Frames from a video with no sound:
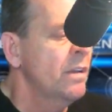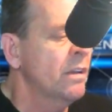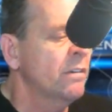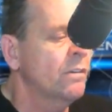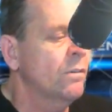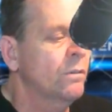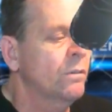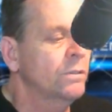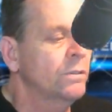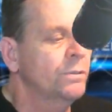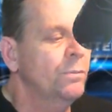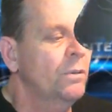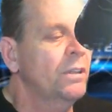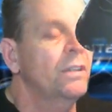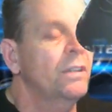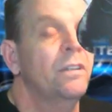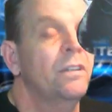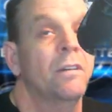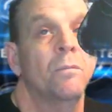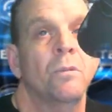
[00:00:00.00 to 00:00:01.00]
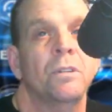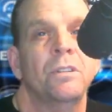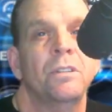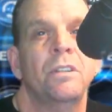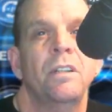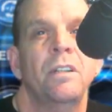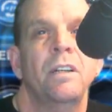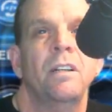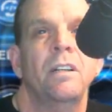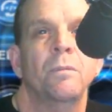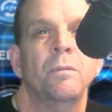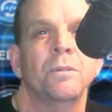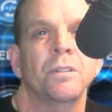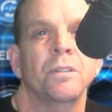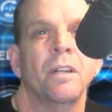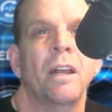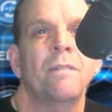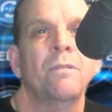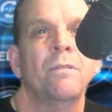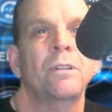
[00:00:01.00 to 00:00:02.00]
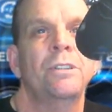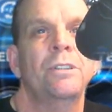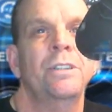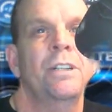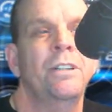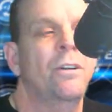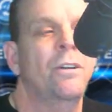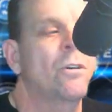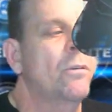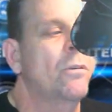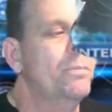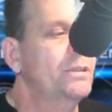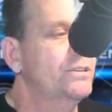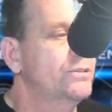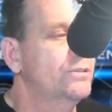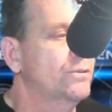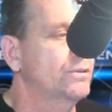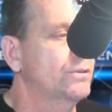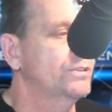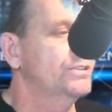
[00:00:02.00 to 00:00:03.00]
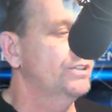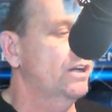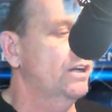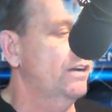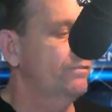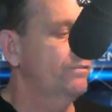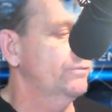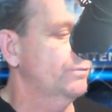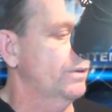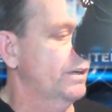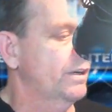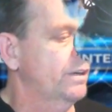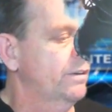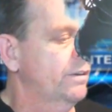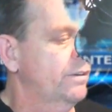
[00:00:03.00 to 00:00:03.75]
Of course, what he did was he was leveraging the open source software